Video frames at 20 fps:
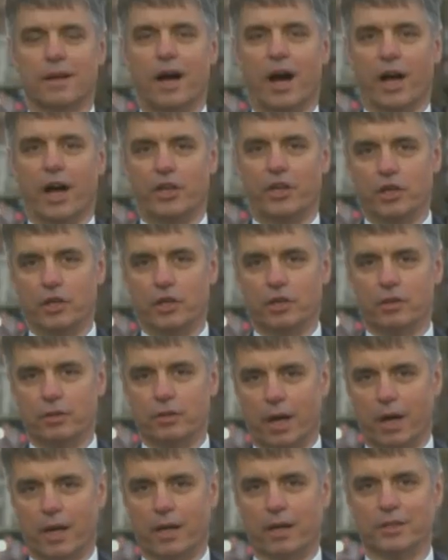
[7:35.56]
I hear the
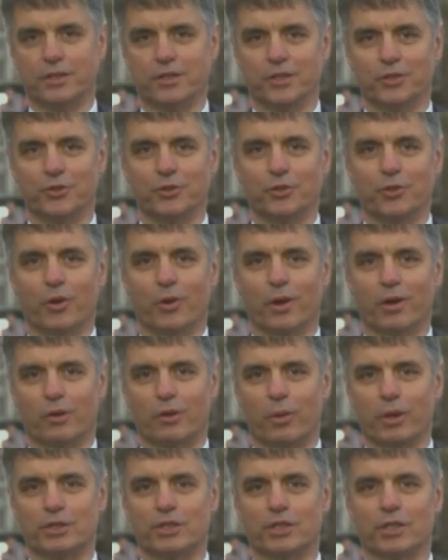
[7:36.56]
irony in your
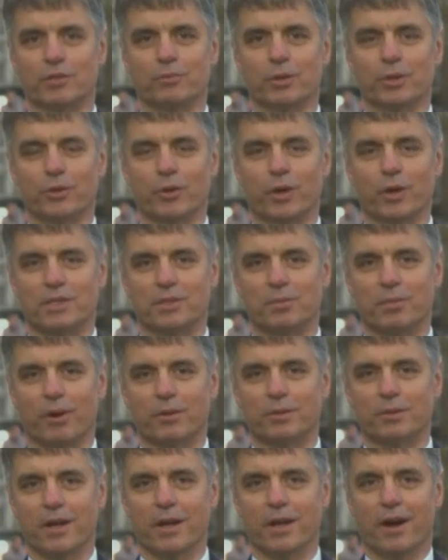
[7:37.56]
question when you ask about